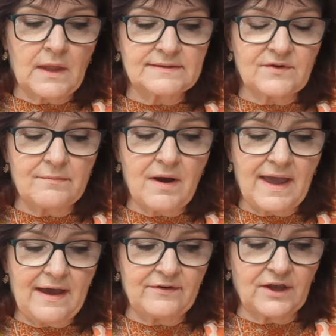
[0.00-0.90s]
so I might
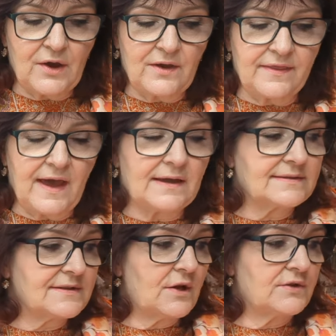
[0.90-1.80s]
have a go at that.
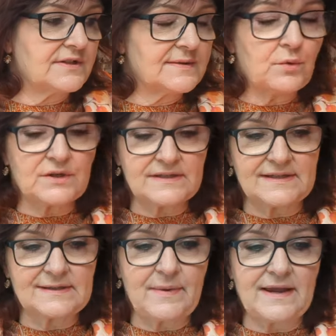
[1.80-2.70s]
So just watch
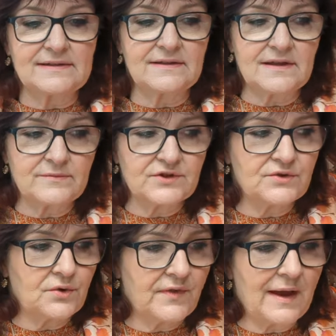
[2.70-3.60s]
this space, because I'm
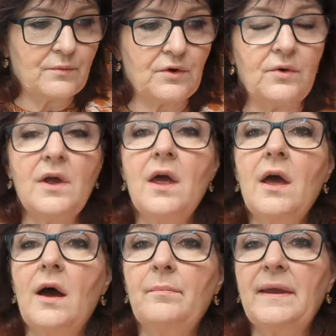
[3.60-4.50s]
sure that will
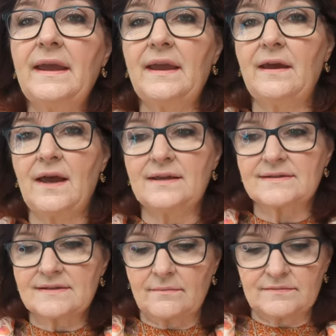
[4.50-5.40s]
appear at
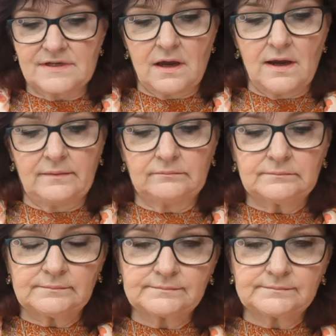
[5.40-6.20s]
some time.